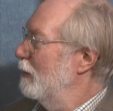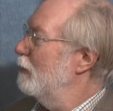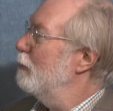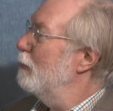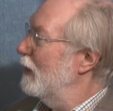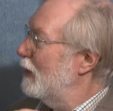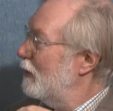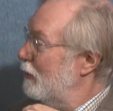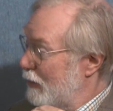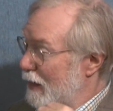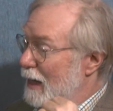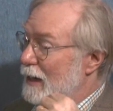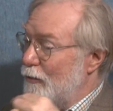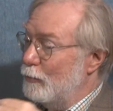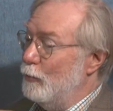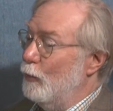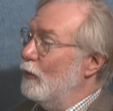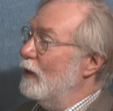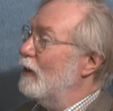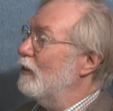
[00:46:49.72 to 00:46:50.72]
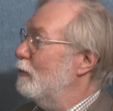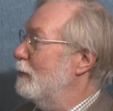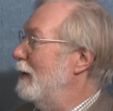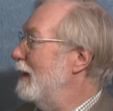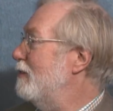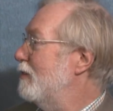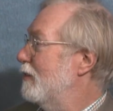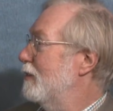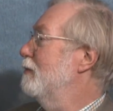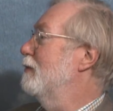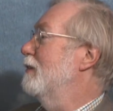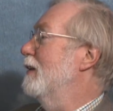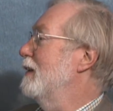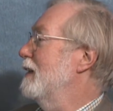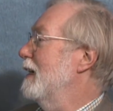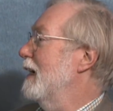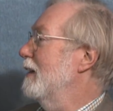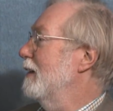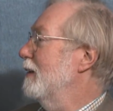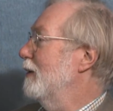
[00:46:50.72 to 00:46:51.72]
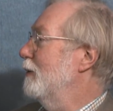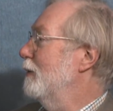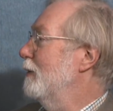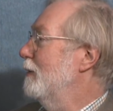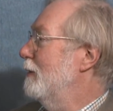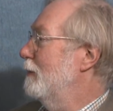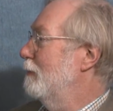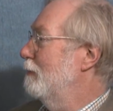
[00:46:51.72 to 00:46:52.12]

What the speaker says: Because that's more expensive than the other good.